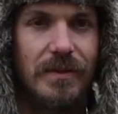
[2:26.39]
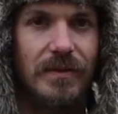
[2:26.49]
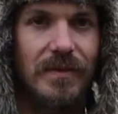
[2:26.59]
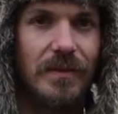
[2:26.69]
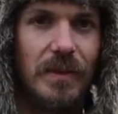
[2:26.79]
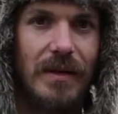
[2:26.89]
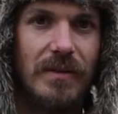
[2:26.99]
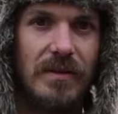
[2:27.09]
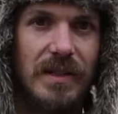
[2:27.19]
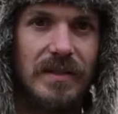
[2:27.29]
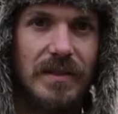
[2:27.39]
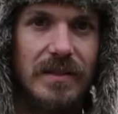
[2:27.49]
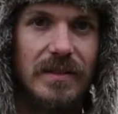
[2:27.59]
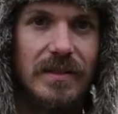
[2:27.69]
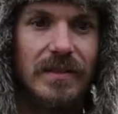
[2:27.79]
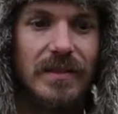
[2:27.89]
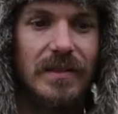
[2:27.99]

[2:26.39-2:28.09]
for whatever reason,